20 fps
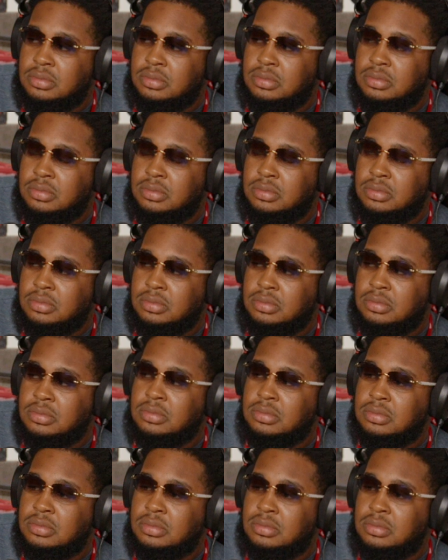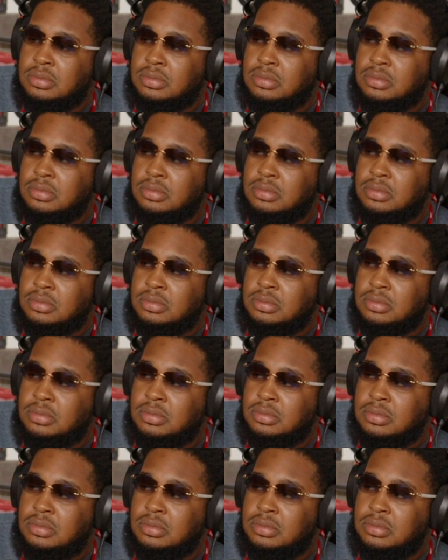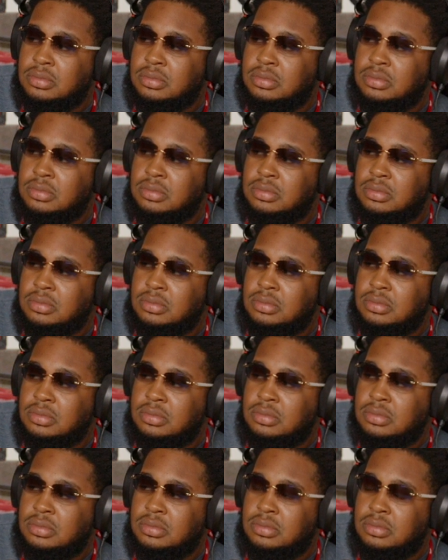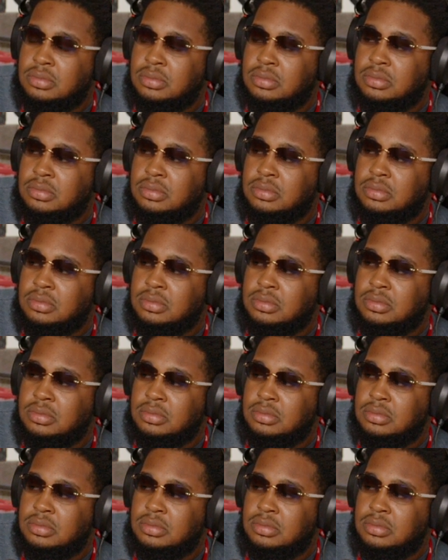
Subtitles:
This person isn't speaking.